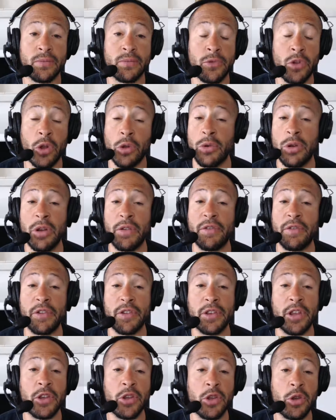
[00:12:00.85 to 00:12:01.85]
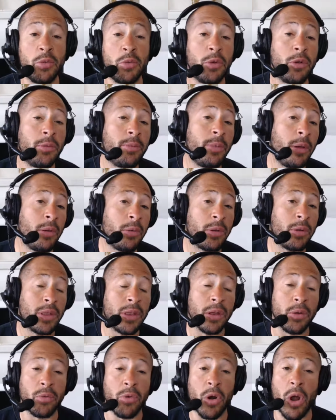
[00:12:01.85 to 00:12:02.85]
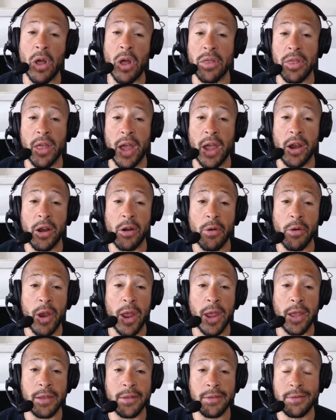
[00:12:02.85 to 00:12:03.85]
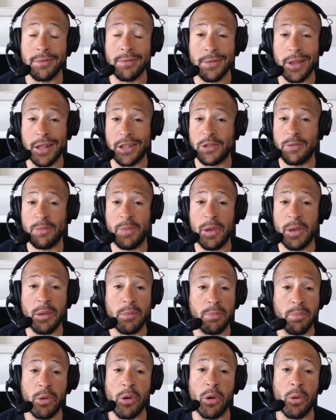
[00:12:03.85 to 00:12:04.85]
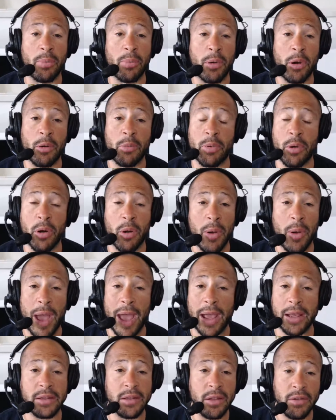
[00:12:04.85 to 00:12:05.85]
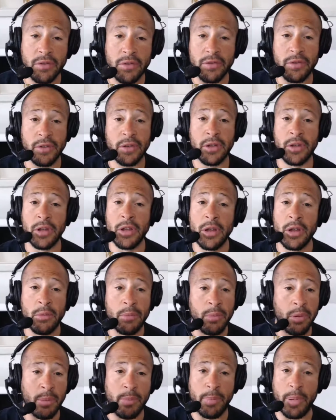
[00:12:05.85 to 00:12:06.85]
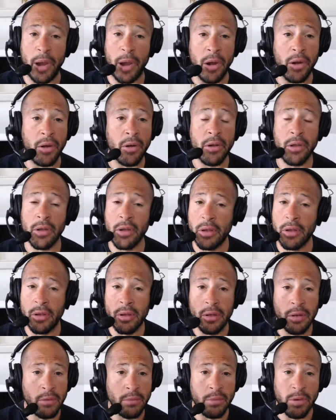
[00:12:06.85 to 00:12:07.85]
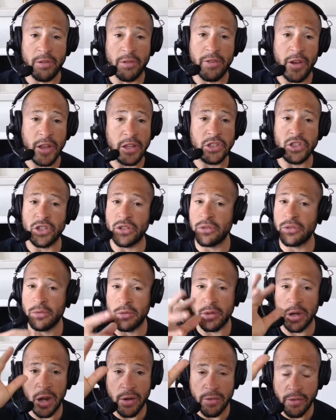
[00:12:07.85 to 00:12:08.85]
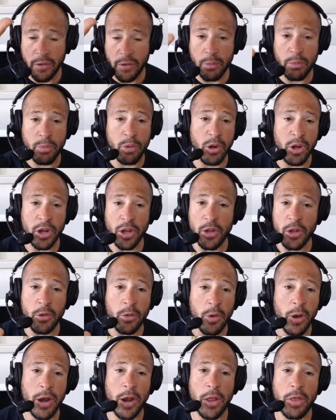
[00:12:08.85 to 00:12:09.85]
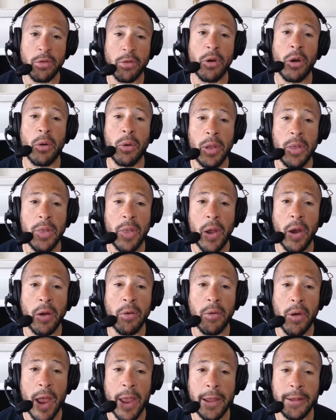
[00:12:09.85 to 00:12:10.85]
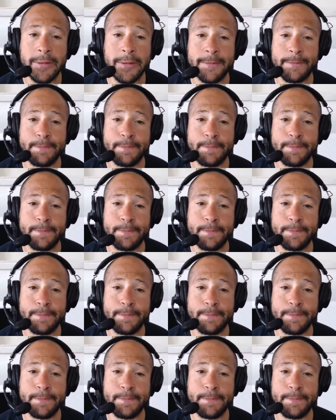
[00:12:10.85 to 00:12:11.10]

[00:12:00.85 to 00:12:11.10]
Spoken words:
No different than you would be with a Roth IRA. That's being proactive, prepared, prevention, whatever you want to throw in there, right?